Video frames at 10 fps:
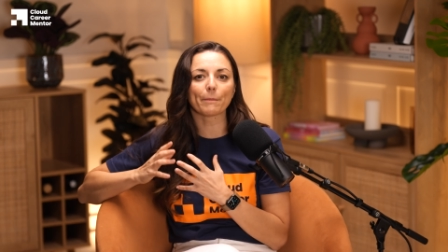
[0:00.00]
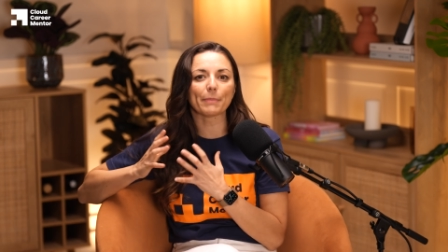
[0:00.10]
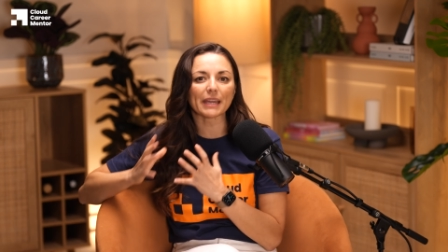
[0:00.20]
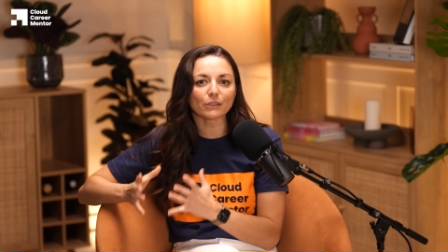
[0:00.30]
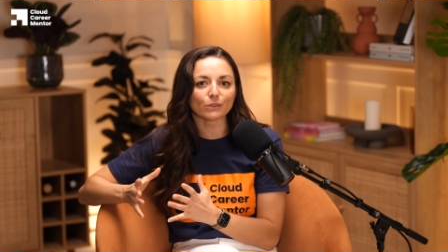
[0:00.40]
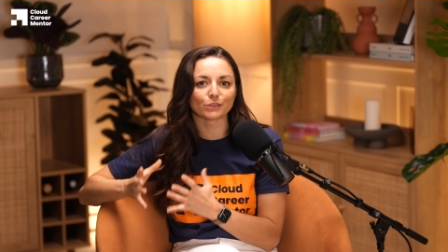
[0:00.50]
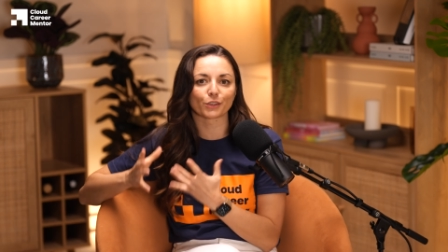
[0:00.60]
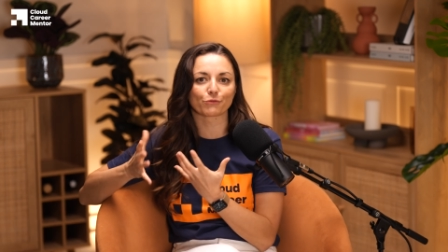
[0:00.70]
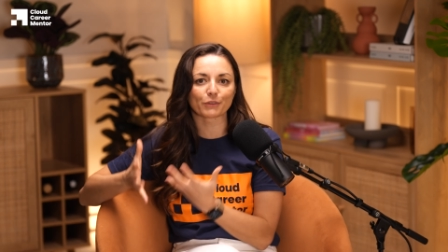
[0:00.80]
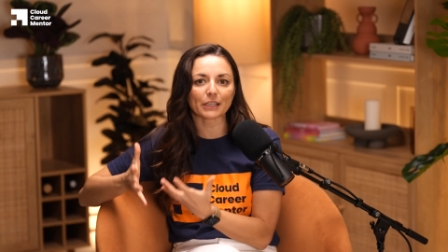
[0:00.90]
build
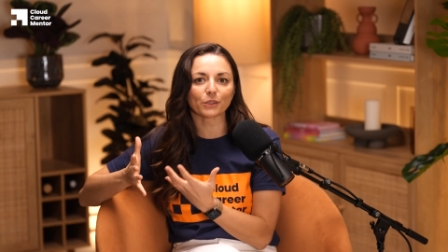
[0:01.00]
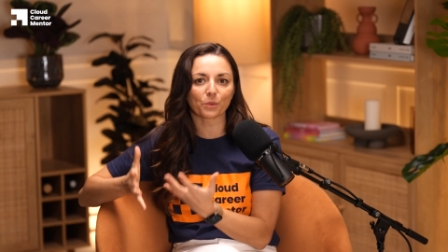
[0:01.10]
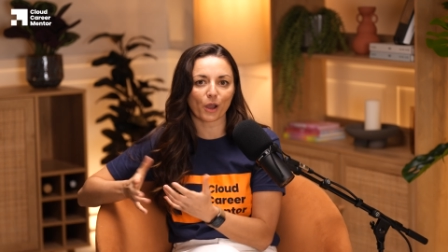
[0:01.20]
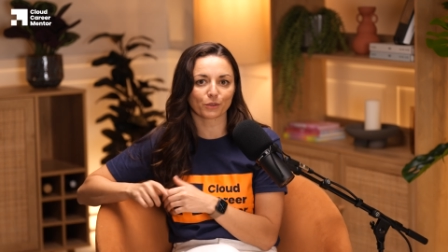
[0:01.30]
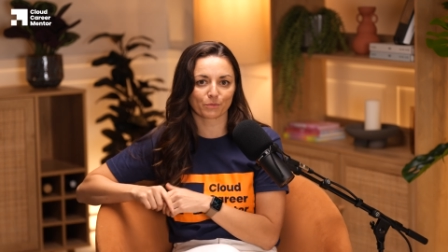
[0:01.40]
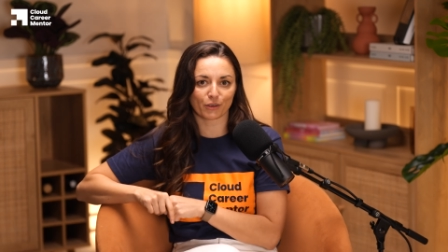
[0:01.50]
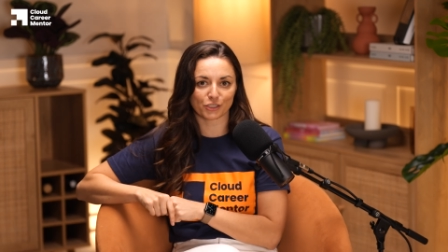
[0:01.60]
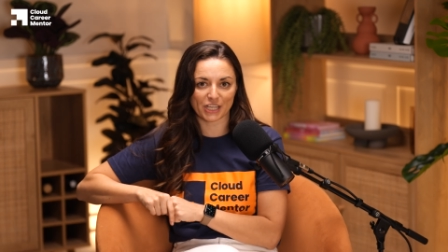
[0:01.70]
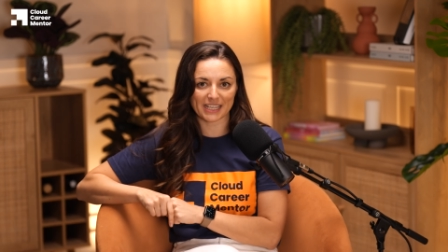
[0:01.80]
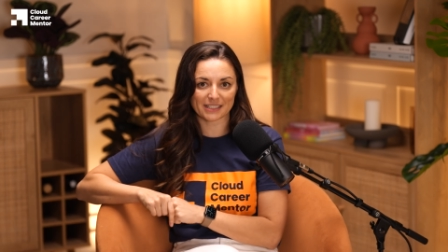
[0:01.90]
real-world
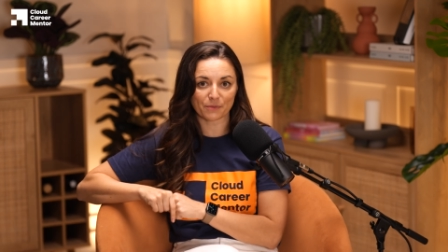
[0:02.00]
projects